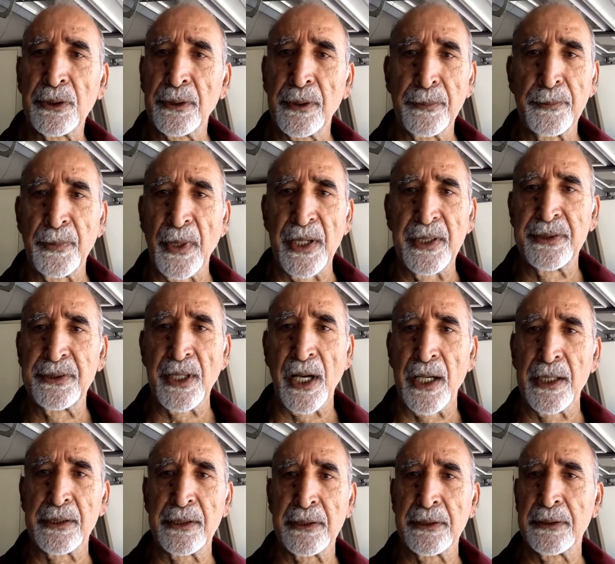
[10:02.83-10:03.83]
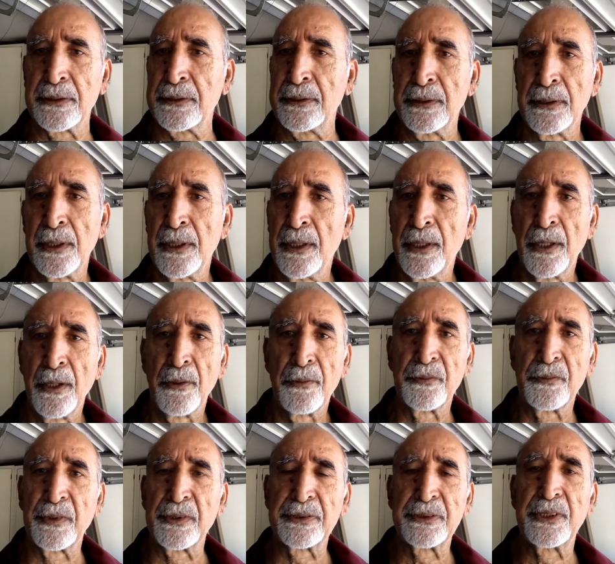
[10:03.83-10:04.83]
of my chargers,
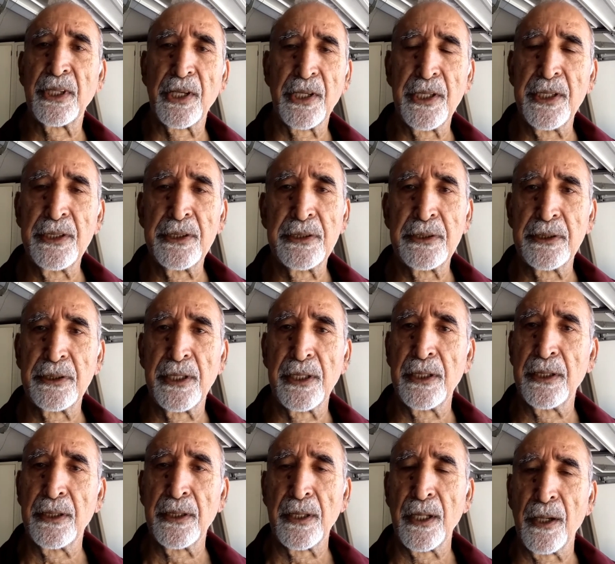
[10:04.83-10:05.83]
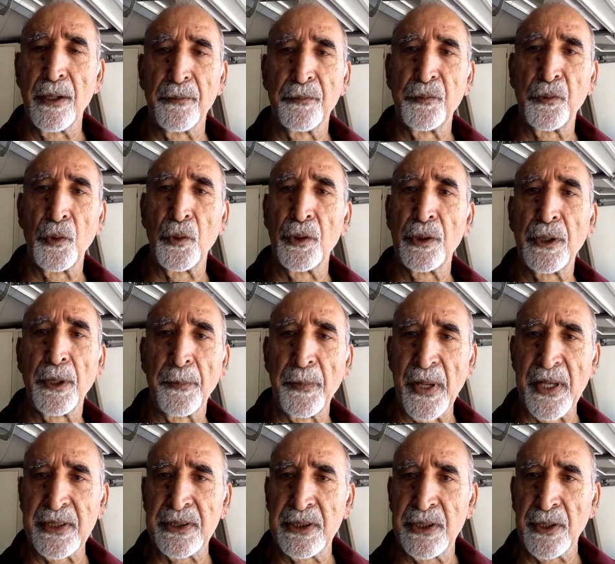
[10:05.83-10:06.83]
once they reach the full
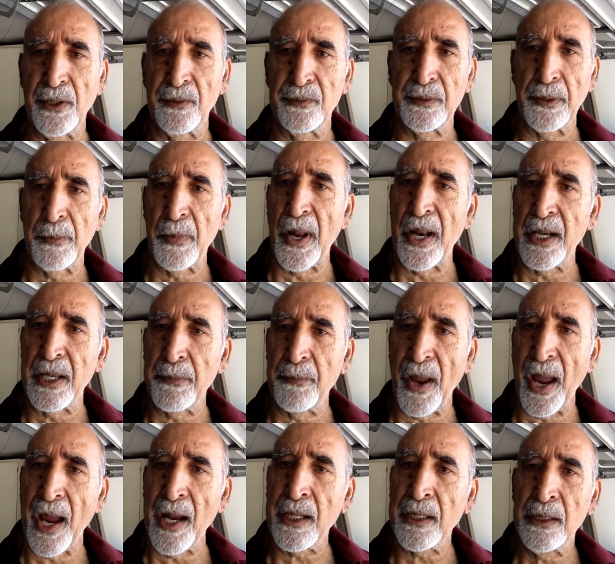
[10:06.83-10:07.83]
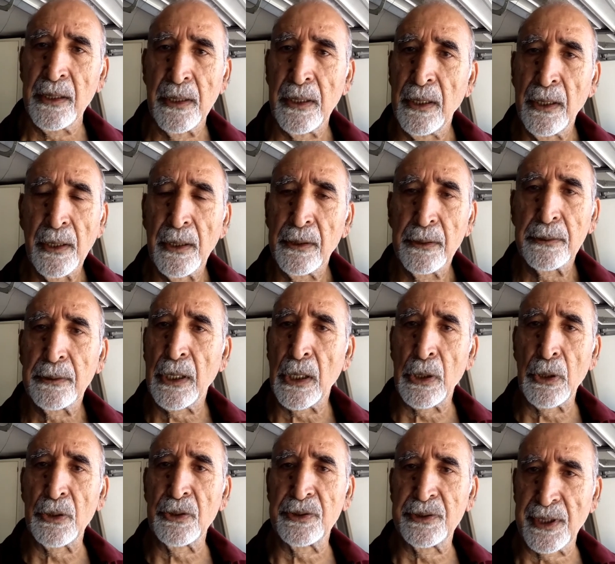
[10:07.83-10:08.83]
capacity of the battery pack, they
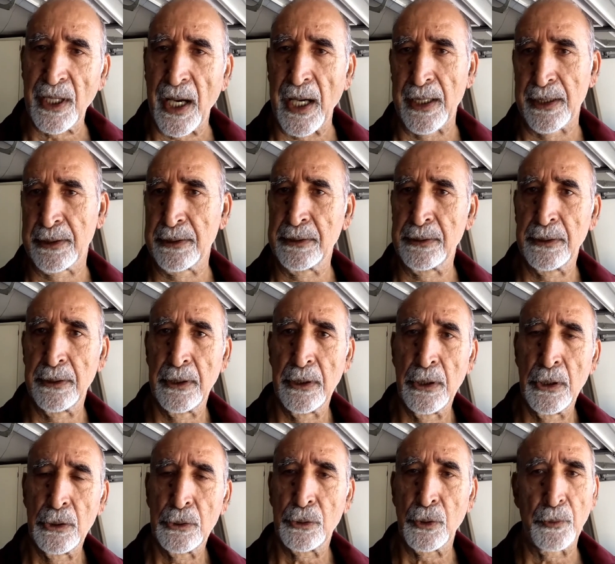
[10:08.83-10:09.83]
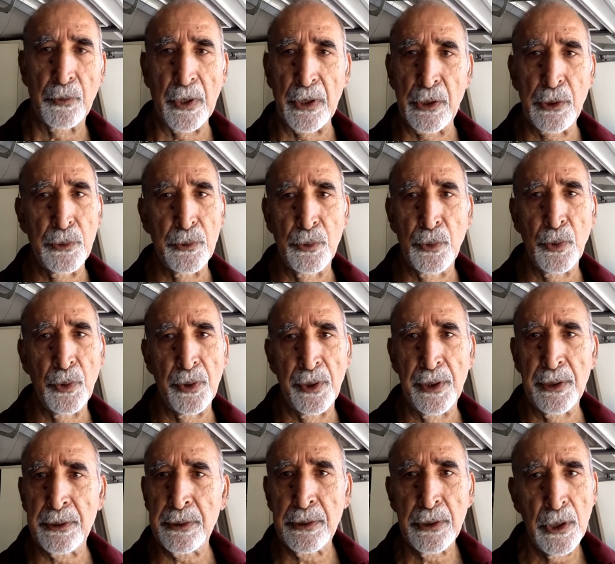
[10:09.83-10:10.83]
don't charge. So what you do
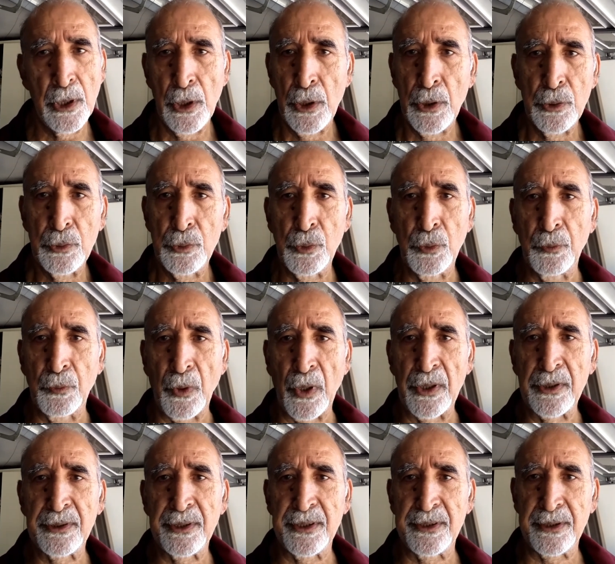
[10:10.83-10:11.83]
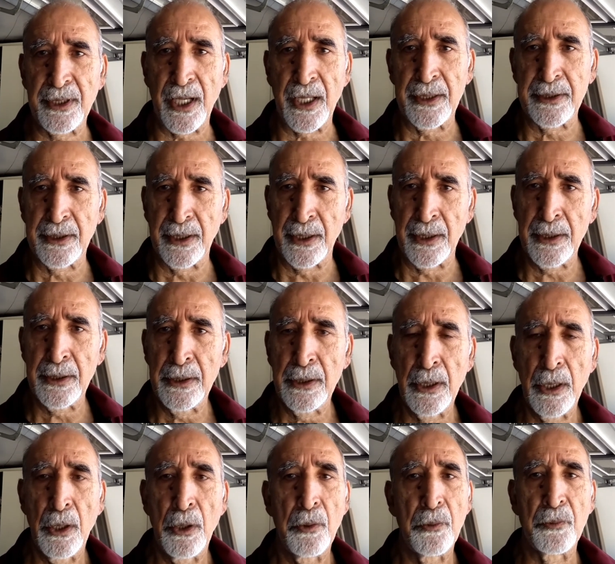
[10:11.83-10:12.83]
is you watch the charger.
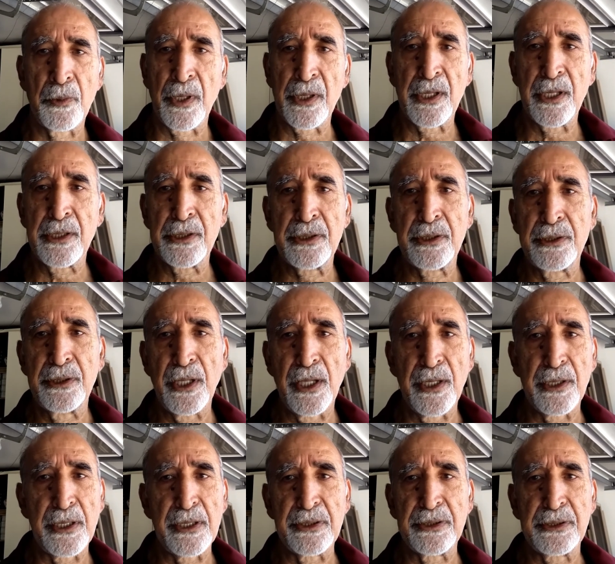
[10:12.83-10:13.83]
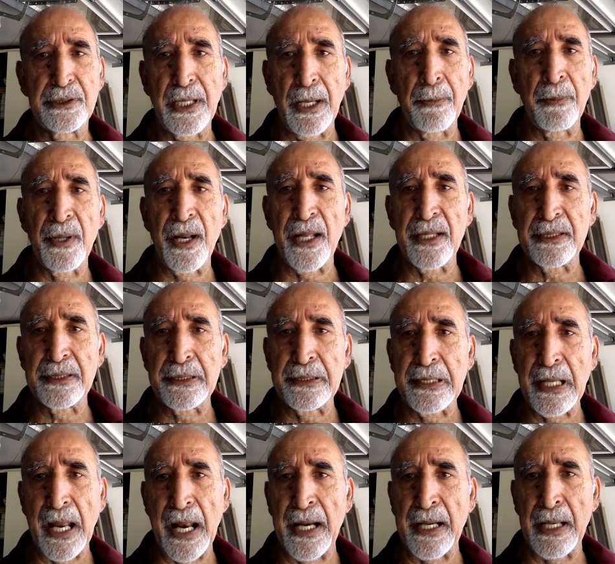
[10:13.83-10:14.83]
When it
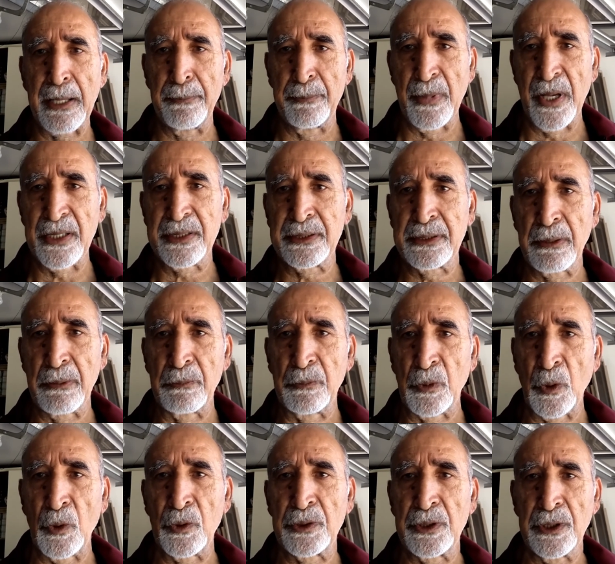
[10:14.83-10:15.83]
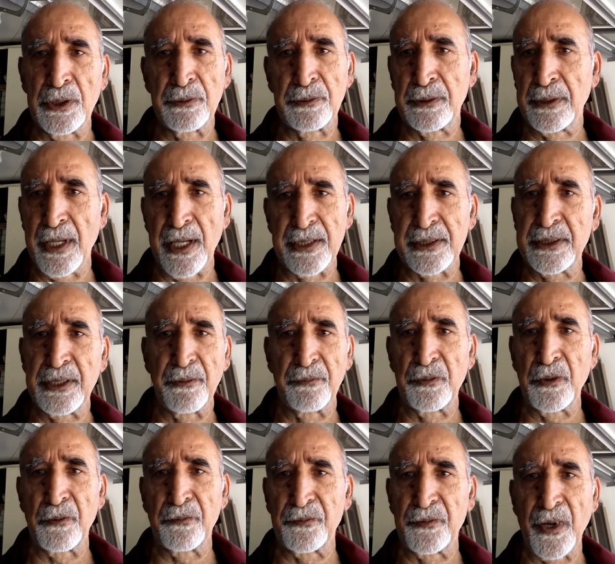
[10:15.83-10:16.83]
stabilizes at a maximum voltage, let's say
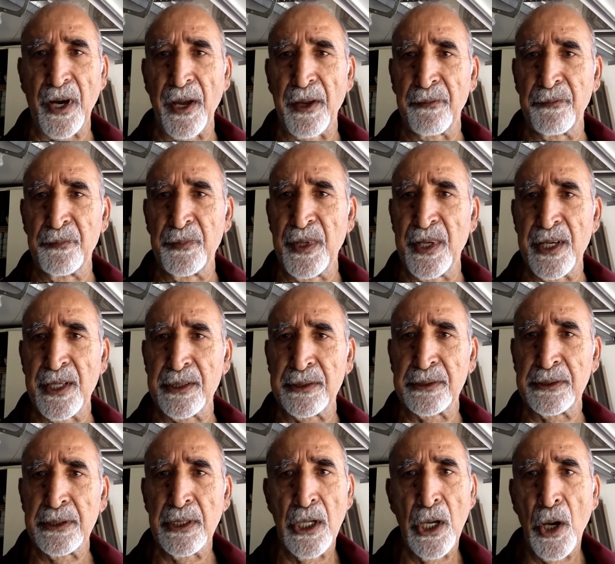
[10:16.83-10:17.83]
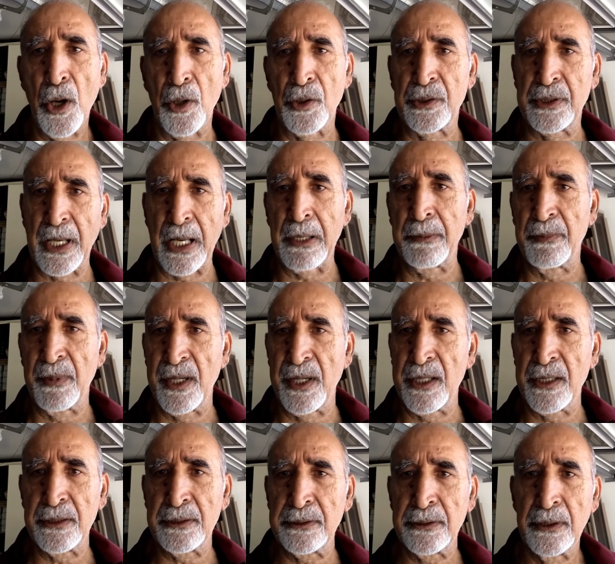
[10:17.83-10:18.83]
for 5 minutes or 10
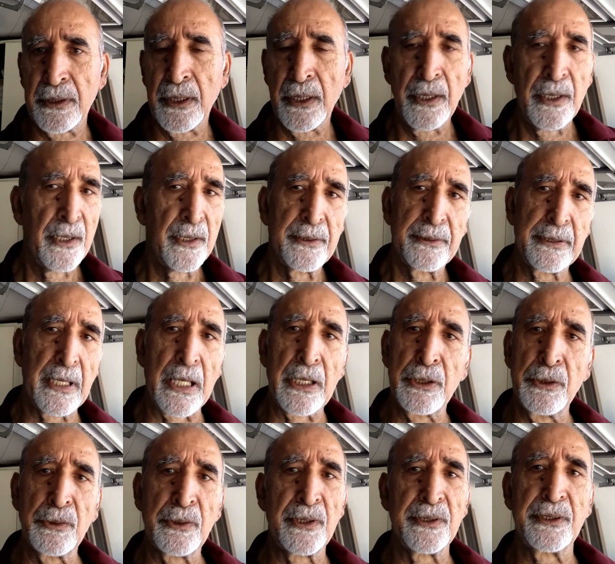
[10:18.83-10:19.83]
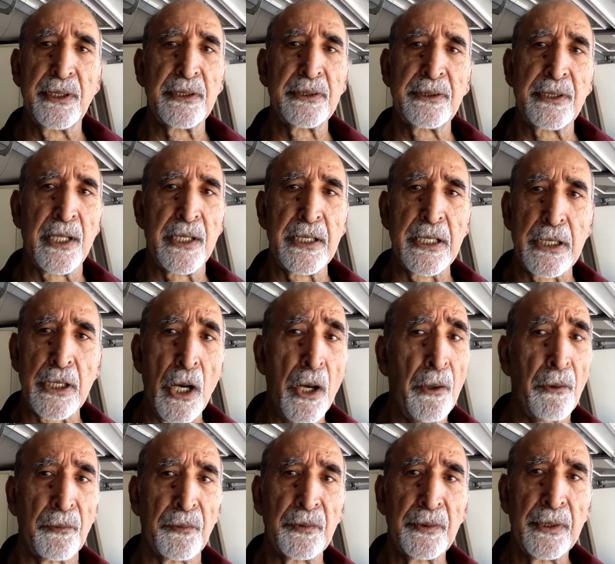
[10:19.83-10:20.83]
minutes, then you can just turn it
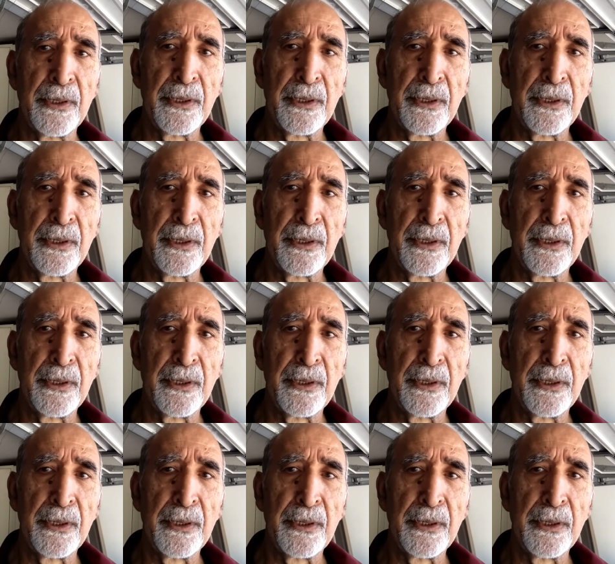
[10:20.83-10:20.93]
off.